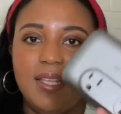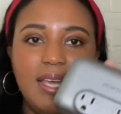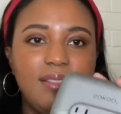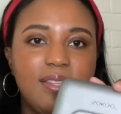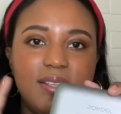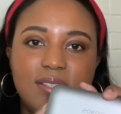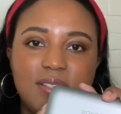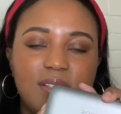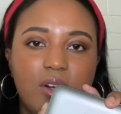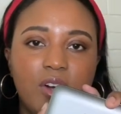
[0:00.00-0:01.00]
get
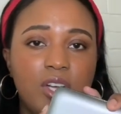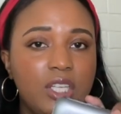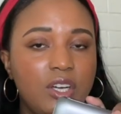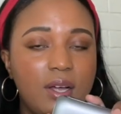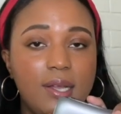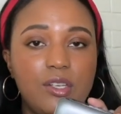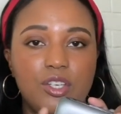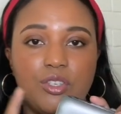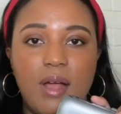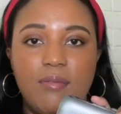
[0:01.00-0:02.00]
this uh, early on in your
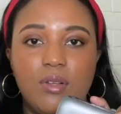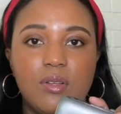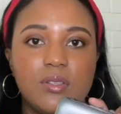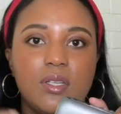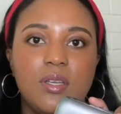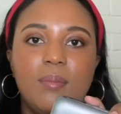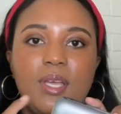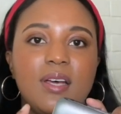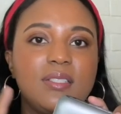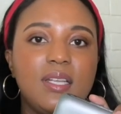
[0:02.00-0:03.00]
travels uh,
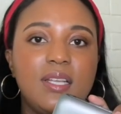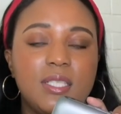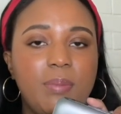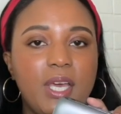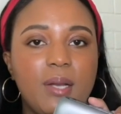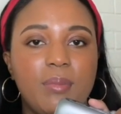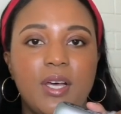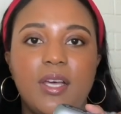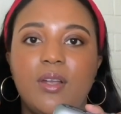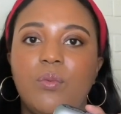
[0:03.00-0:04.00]
because it is a pain in the
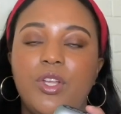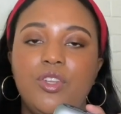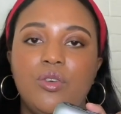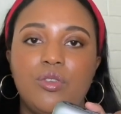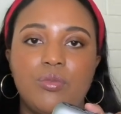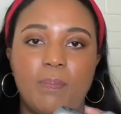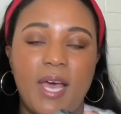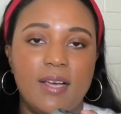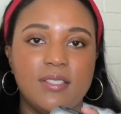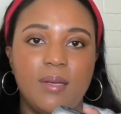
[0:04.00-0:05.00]
butt when you
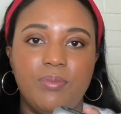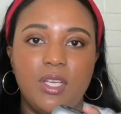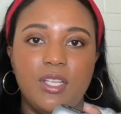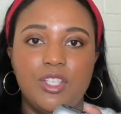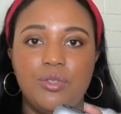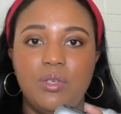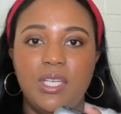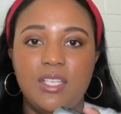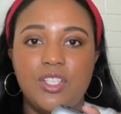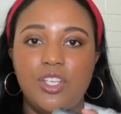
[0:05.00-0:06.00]
pack something that you
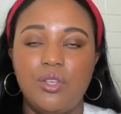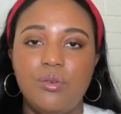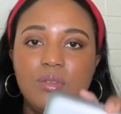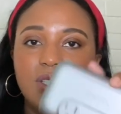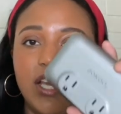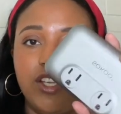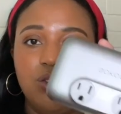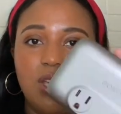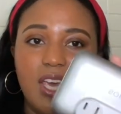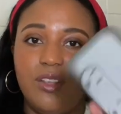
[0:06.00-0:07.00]
need to use and
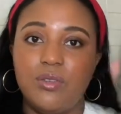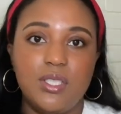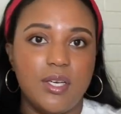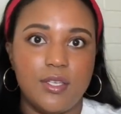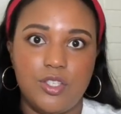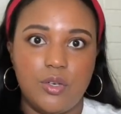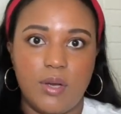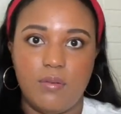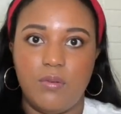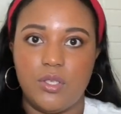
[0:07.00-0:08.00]
you can't use it because you don't
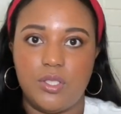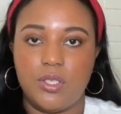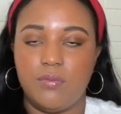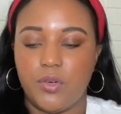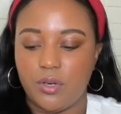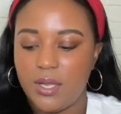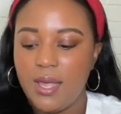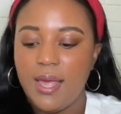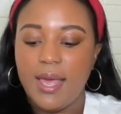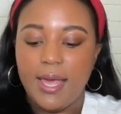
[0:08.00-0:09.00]
have a voltage converter.
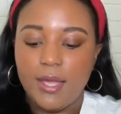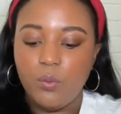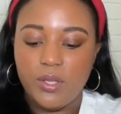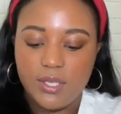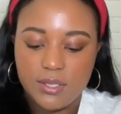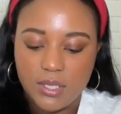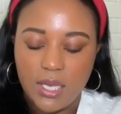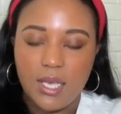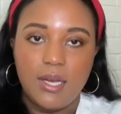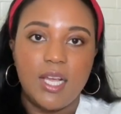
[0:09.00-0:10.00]
And with this
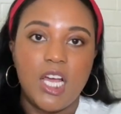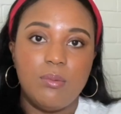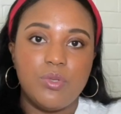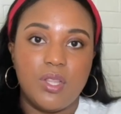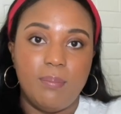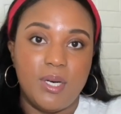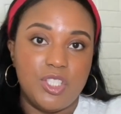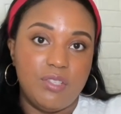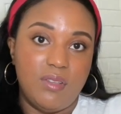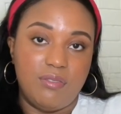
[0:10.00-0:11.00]
kit, it comes with a
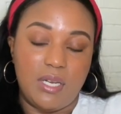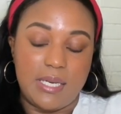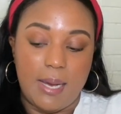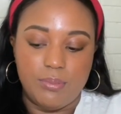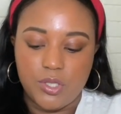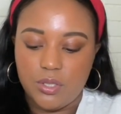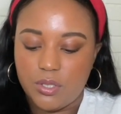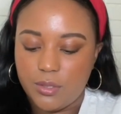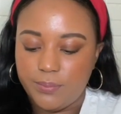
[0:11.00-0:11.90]
bunch of different adapters